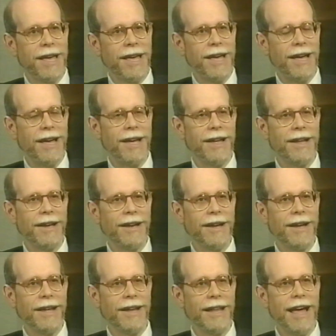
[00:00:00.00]

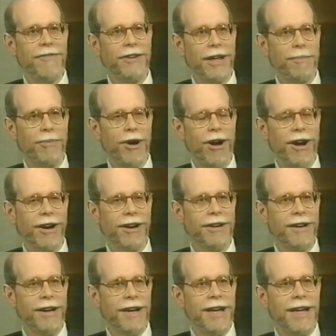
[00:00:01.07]
in Lafayette Park,
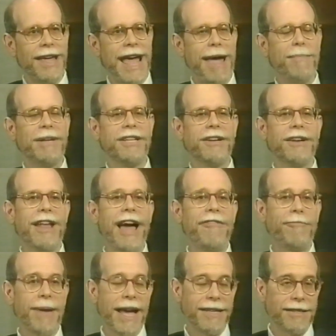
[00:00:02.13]
came and did a
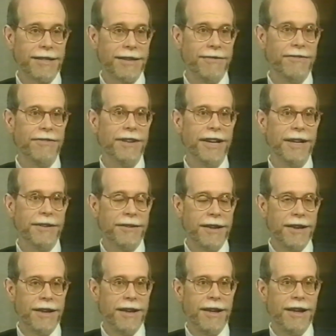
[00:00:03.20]
life mask of
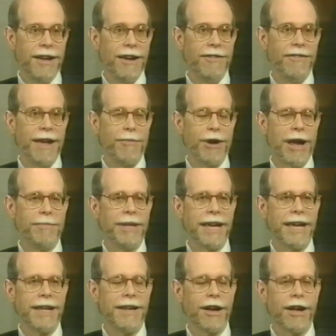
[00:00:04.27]
Abraham
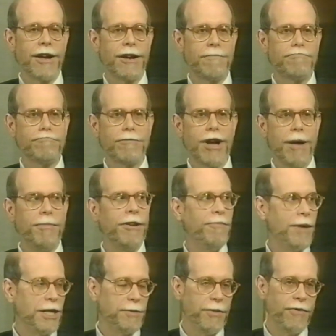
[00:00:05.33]
Lincoln a couple of
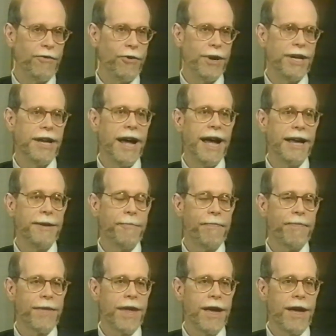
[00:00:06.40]
months before he died.
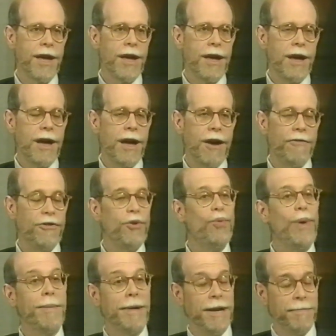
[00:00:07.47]
A few
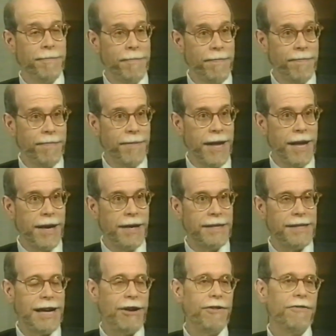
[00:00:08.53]
women,
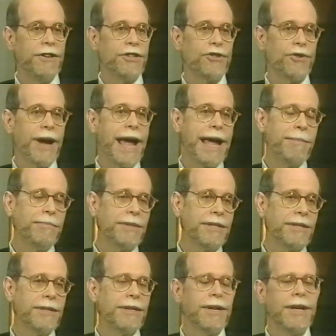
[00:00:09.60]
Sarah Fisher
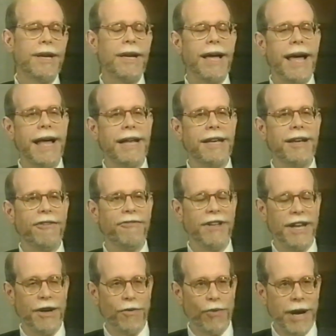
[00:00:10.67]
Ames and
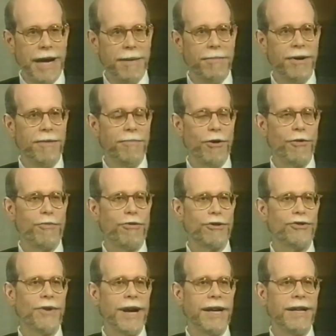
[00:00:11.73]
Vinnie Ream, both
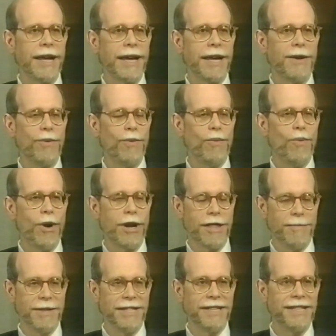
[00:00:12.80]
portrayed Lincoln. One of
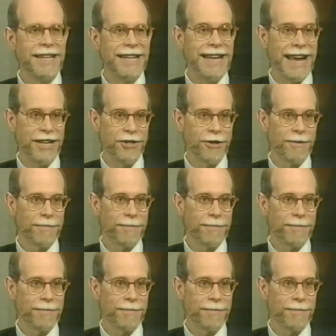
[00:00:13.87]
them is a teenager.